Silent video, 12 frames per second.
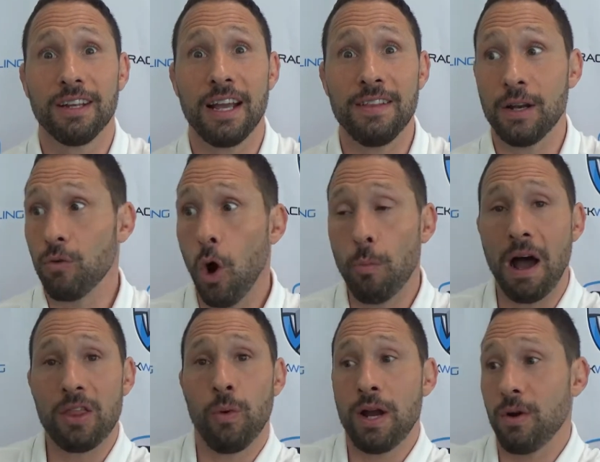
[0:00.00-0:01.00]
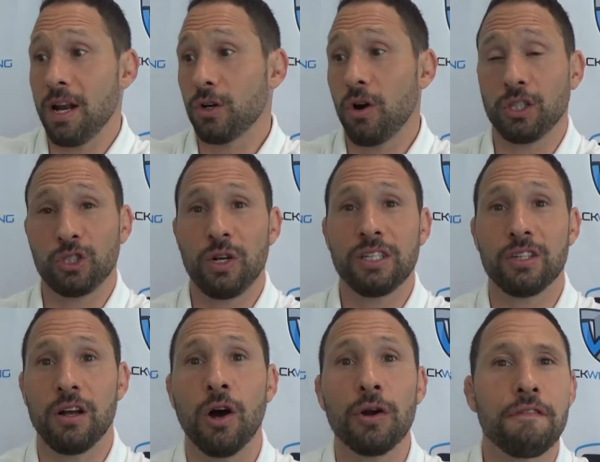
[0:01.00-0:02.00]
And then, oh, by the way, right across the street is
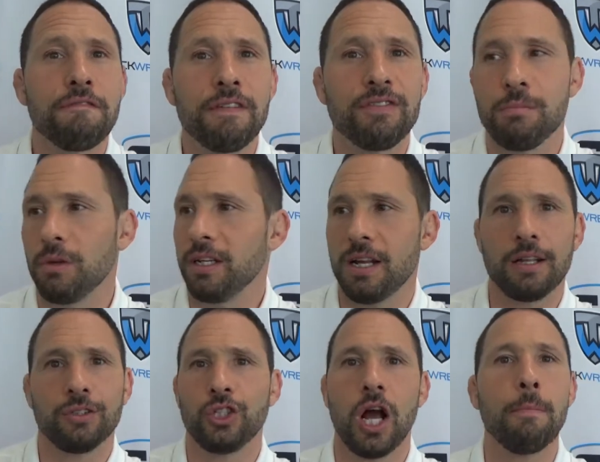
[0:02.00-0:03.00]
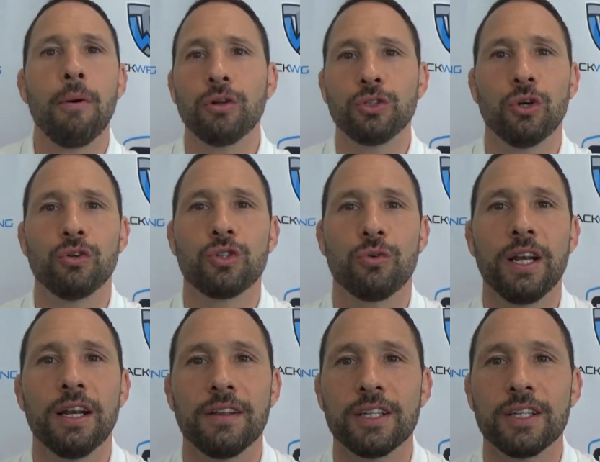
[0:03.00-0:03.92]
a $150 million John Paul Jones Arena.